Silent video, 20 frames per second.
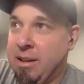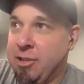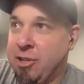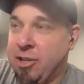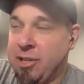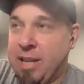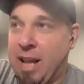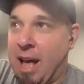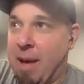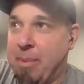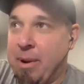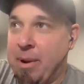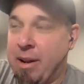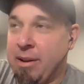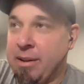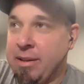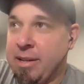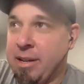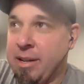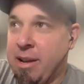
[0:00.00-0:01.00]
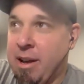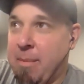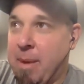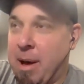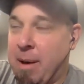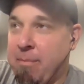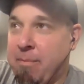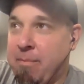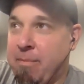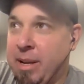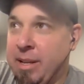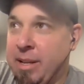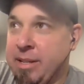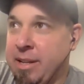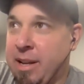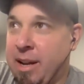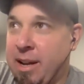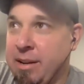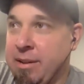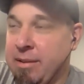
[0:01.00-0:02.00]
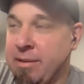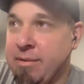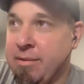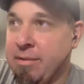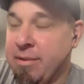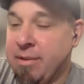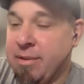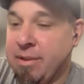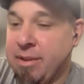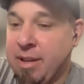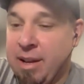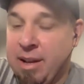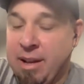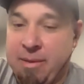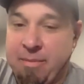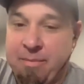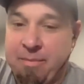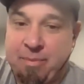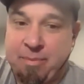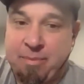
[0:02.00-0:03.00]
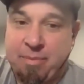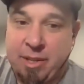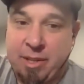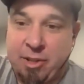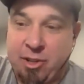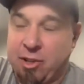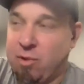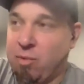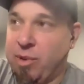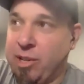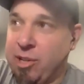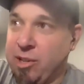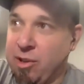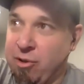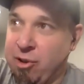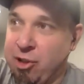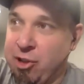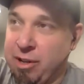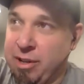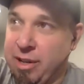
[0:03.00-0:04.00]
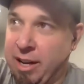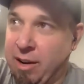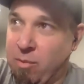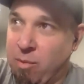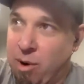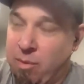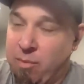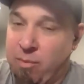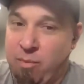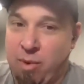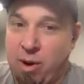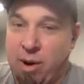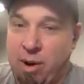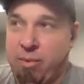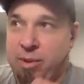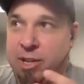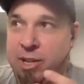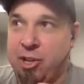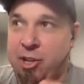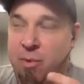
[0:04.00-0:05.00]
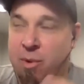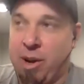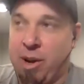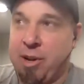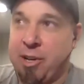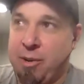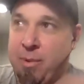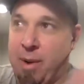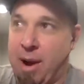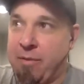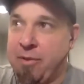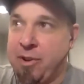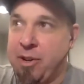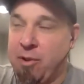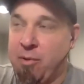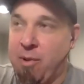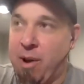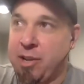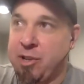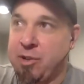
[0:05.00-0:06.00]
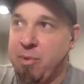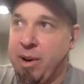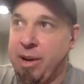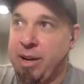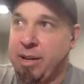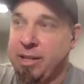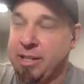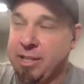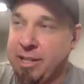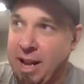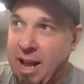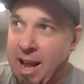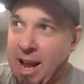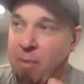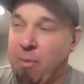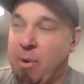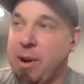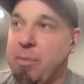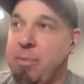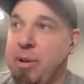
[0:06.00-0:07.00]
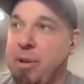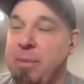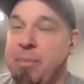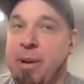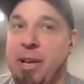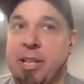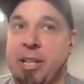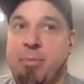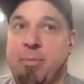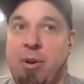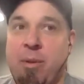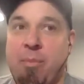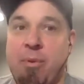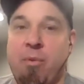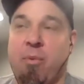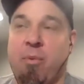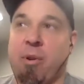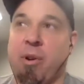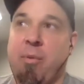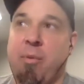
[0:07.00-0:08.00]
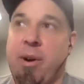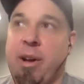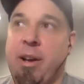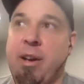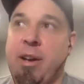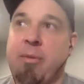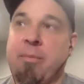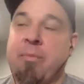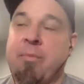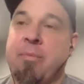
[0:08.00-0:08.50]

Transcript: just happen to come up based on uh, just researching? Like, what what did you want to do after you graduated? You said, "Hey, I want to play baseball, but where do I go?"